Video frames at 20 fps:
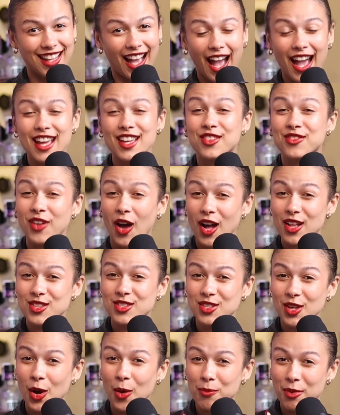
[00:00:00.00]
Yeah. I thought
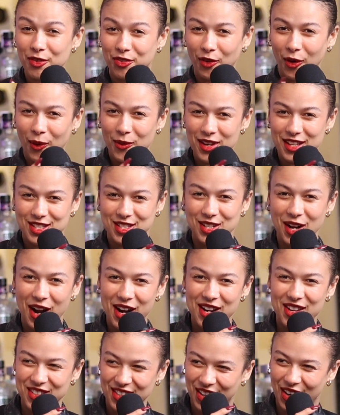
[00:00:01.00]
so before we
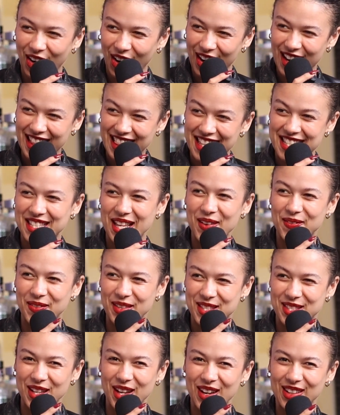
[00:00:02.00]
started recording this
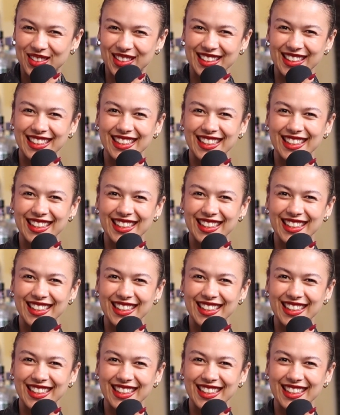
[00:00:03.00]
episode.